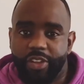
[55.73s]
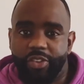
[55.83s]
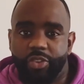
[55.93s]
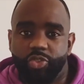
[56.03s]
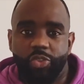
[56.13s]
you
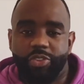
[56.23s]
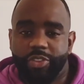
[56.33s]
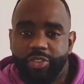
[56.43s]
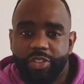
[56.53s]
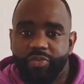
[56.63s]
know, Joe
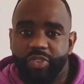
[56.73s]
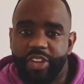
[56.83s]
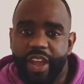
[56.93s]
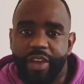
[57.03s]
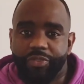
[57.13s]
Joyce doesn't
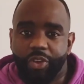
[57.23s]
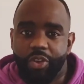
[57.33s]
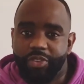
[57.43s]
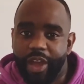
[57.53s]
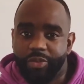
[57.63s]
really have to go
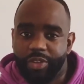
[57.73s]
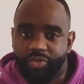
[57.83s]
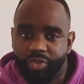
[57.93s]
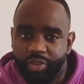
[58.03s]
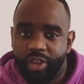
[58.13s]
down this
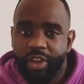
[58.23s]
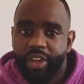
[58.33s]
route.